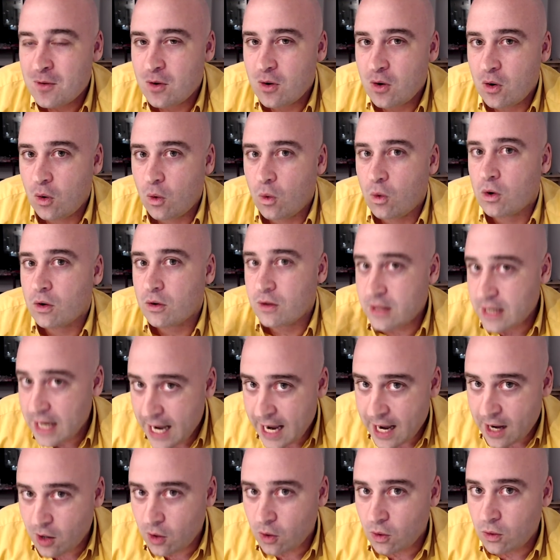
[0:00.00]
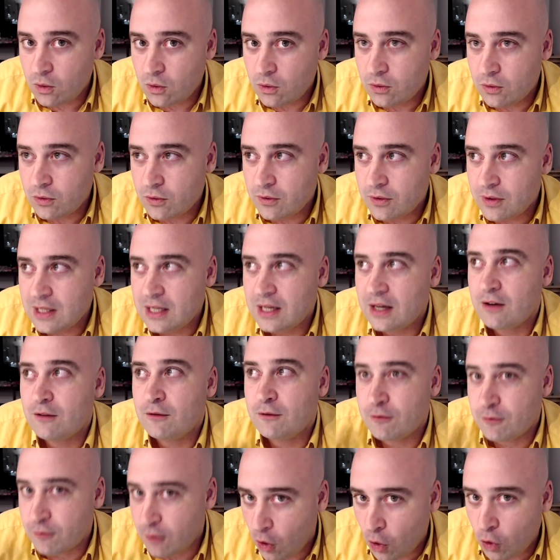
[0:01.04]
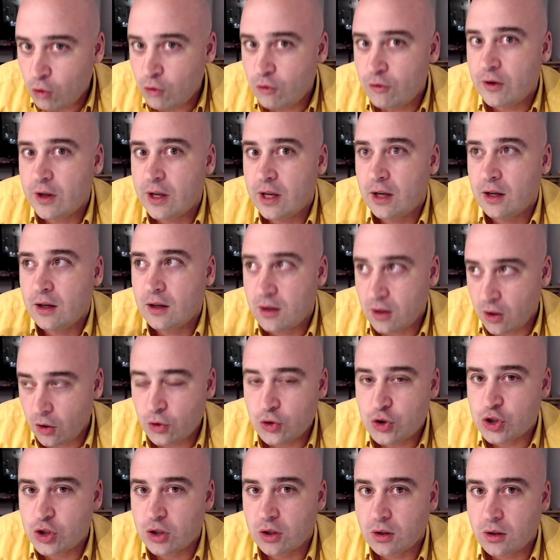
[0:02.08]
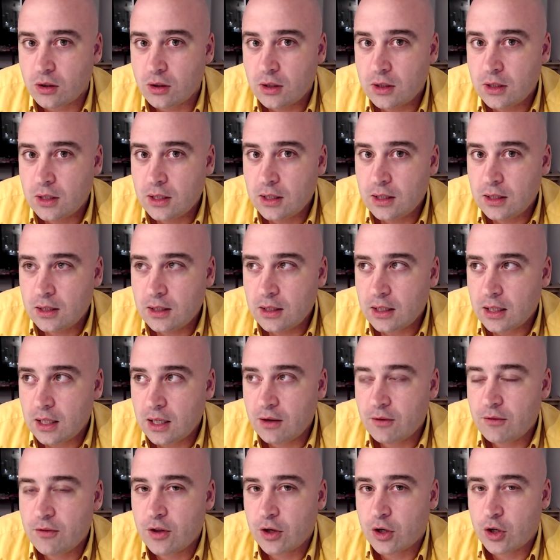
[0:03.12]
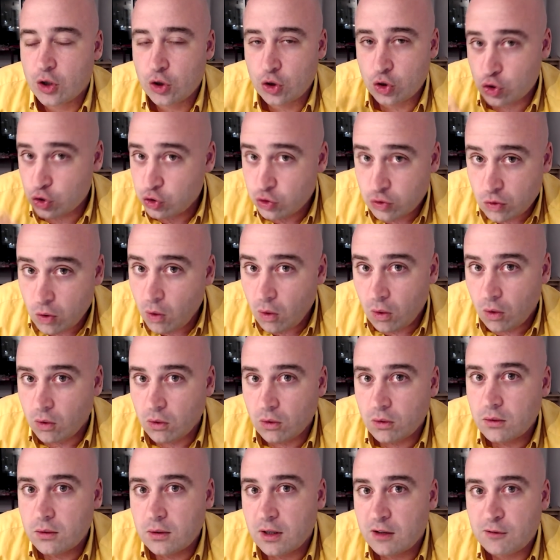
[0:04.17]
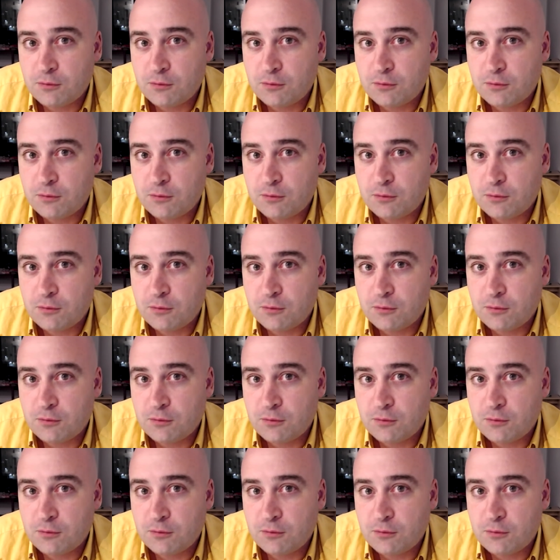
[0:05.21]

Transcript: or now the evolving culture of the control of